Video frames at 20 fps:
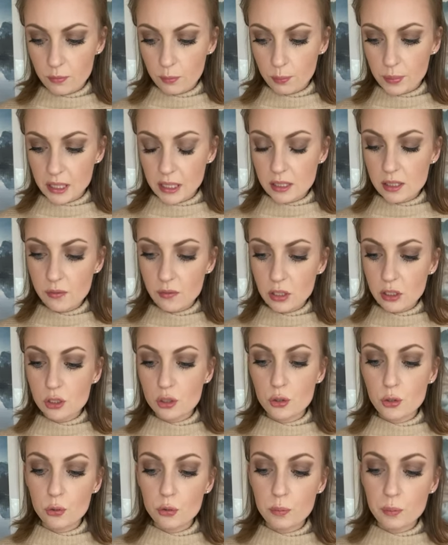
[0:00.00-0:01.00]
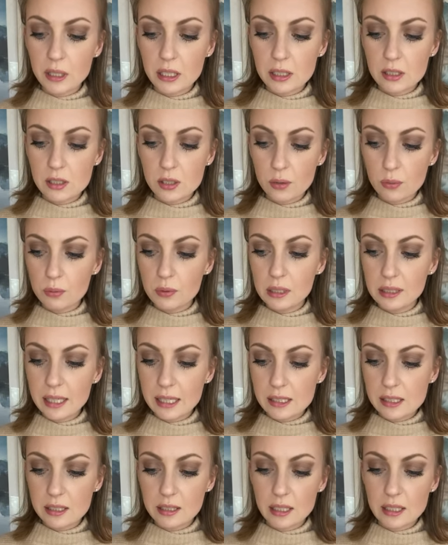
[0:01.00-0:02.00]
because of this truth, because they're
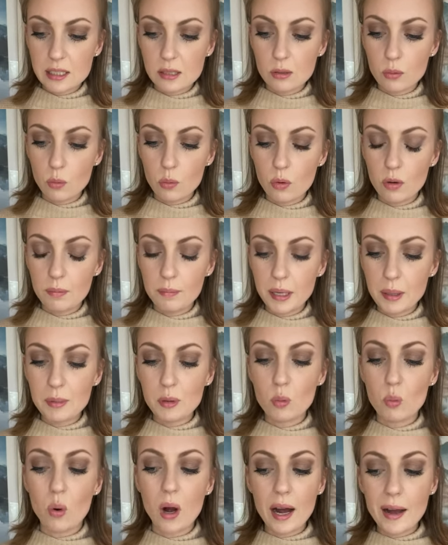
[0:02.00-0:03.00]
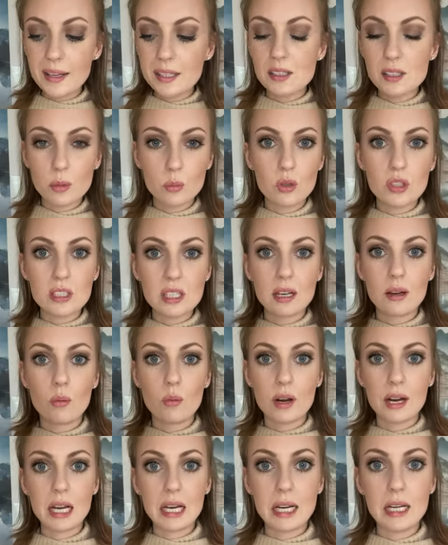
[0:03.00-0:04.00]
realizing that maybe why someone didn't
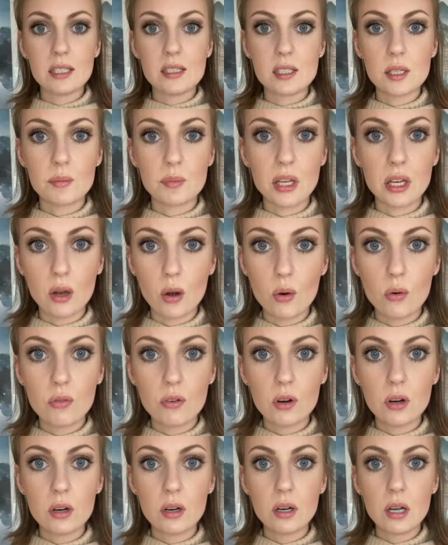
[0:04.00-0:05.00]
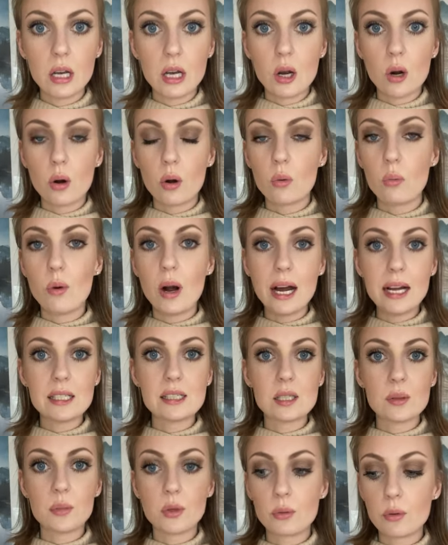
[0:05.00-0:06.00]
want to hand something over or why
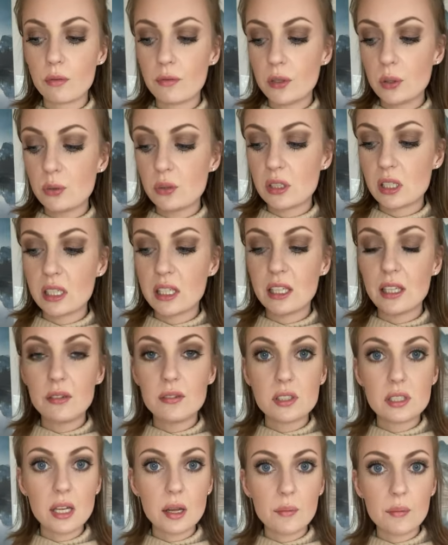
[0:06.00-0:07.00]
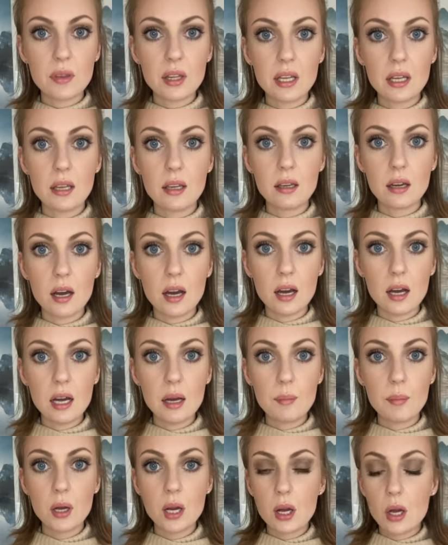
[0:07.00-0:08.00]
someone refused to give something
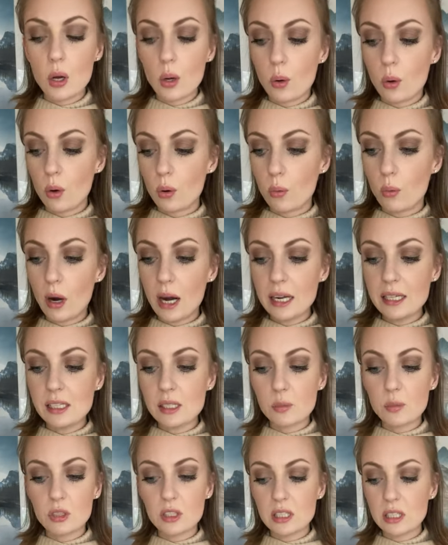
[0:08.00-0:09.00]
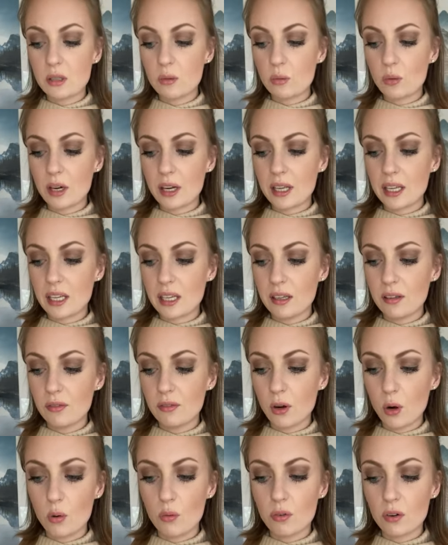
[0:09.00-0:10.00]
up or why someone didn't want to give
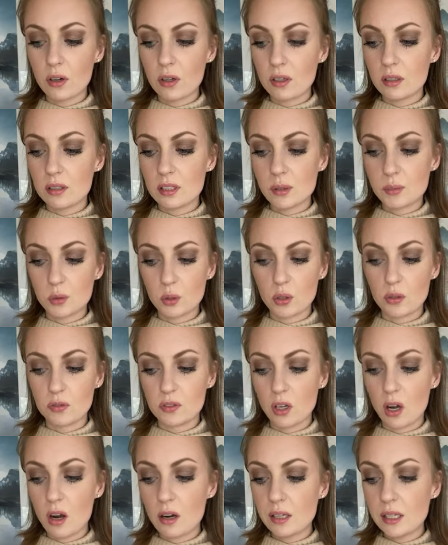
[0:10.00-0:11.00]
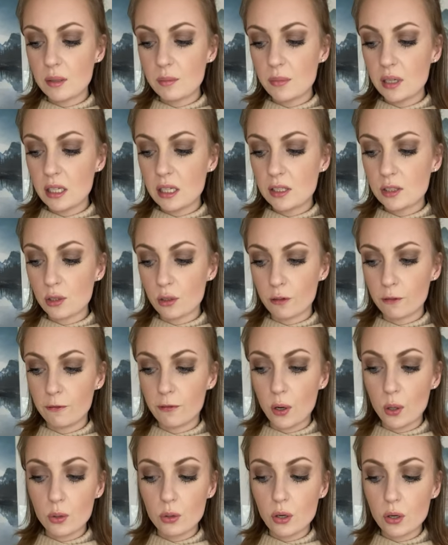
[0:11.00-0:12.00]
over some sort of documents or
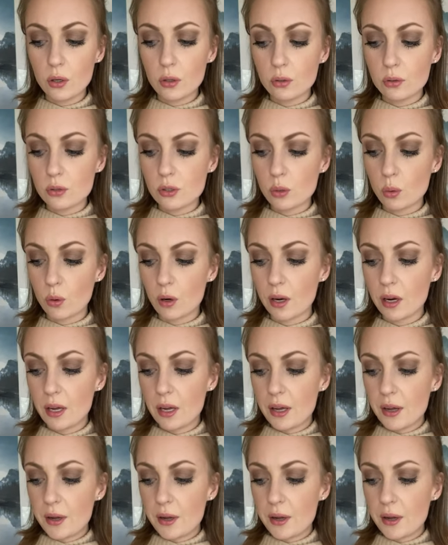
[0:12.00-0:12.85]
photos or